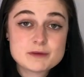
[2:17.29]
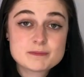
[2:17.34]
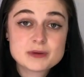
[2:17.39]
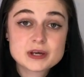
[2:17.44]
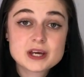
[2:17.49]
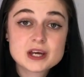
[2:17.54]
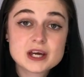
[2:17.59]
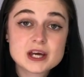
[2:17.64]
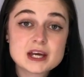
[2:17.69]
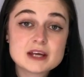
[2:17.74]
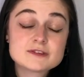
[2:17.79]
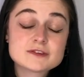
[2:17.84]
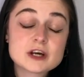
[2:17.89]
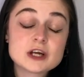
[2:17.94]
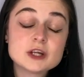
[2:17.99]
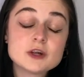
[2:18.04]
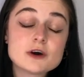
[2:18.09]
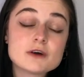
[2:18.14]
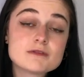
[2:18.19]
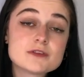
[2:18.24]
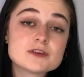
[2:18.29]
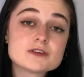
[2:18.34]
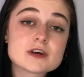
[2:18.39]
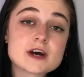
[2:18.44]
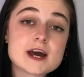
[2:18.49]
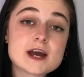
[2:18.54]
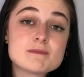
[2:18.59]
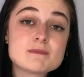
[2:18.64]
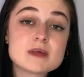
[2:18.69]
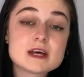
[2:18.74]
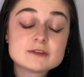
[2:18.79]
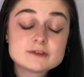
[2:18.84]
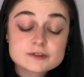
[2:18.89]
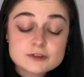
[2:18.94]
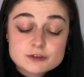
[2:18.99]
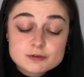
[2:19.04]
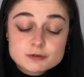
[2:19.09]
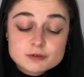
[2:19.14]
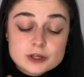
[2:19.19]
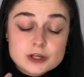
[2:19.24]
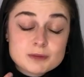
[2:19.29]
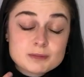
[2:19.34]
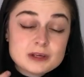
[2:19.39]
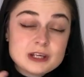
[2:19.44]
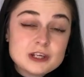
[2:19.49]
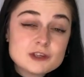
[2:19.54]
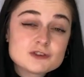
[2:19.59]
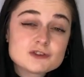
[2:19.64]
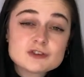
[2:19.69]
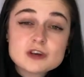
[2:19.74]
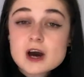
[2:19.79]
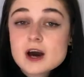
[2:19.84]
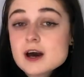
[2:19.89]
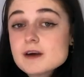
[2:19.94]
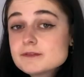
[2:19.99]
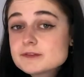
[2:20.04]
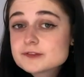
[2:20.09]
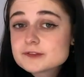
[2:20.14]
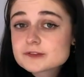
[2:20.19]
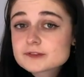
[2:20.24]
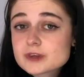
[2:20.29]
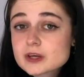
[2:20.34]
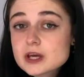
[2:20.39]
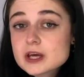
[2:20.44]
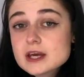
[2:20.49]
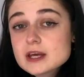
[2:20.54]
because a lot of the time there's going to be shafts